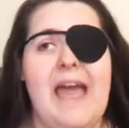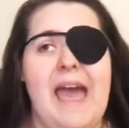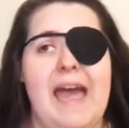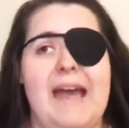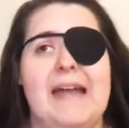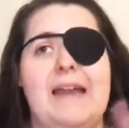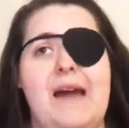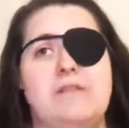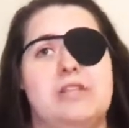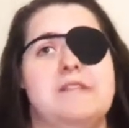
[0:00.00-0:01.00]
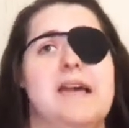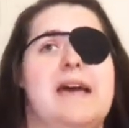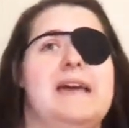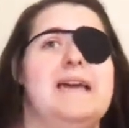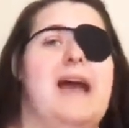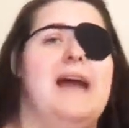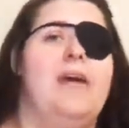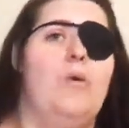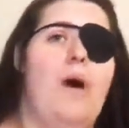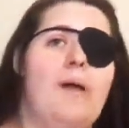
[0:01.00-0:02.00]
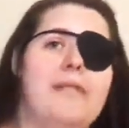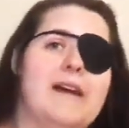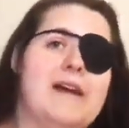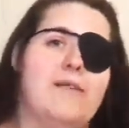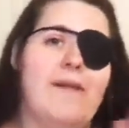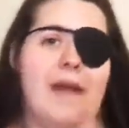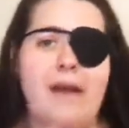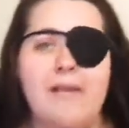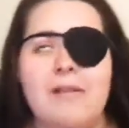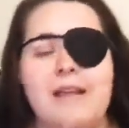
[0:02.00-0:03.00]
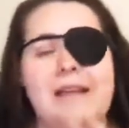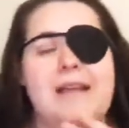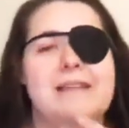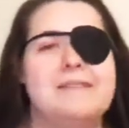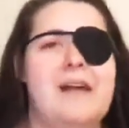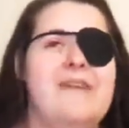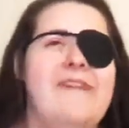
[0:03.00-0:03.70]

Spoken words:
and I was just, like, kind of wobbling around and stuff.